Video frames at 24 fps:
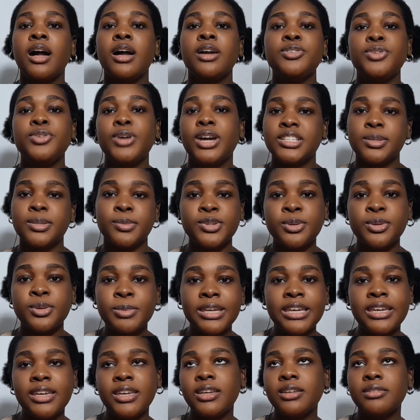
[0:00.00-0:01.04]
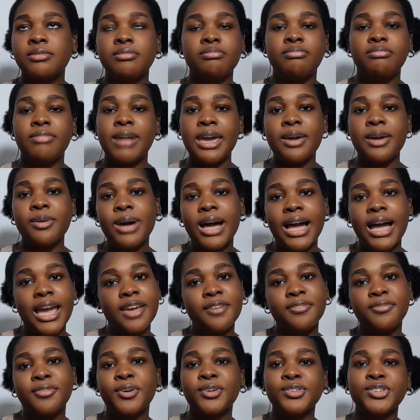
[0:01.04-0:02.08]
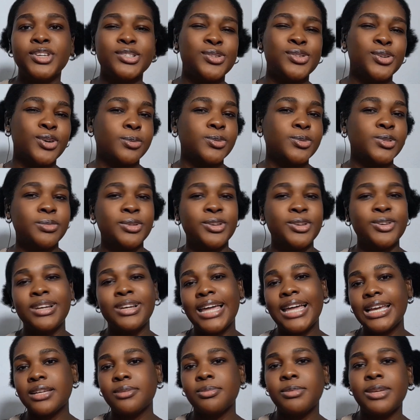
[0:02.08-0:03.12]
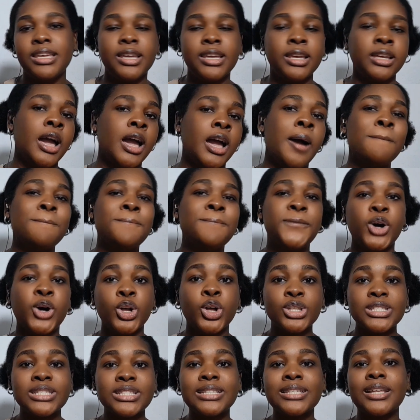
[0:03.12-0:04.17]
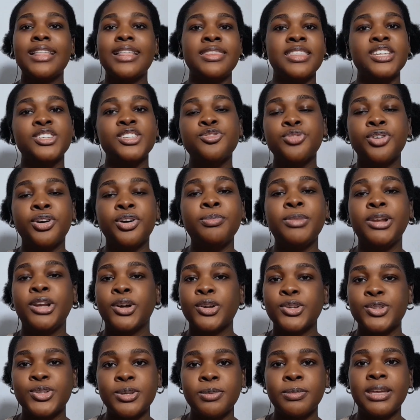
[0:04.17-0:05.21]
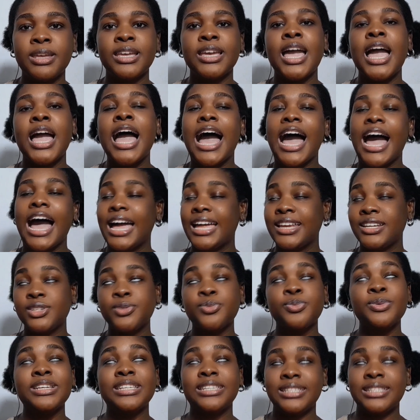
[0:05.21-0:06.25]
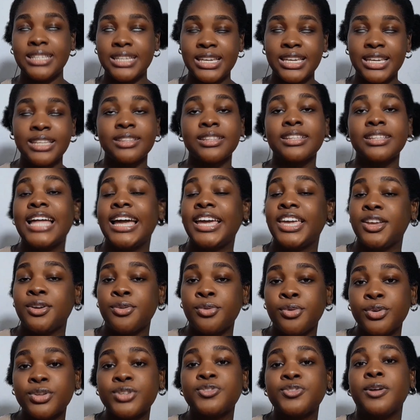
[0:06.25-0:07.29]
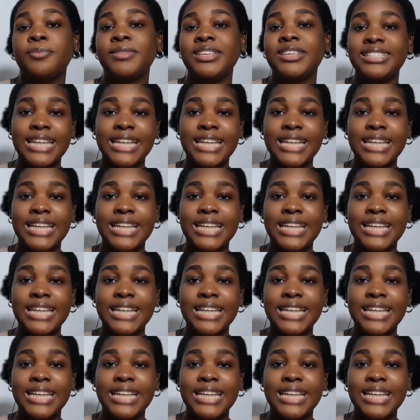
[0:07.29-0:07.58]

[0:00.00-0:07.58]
you are supposed to be my wife, or just look up to me, you like me, but this throne belongs to me. And we see that he grows from this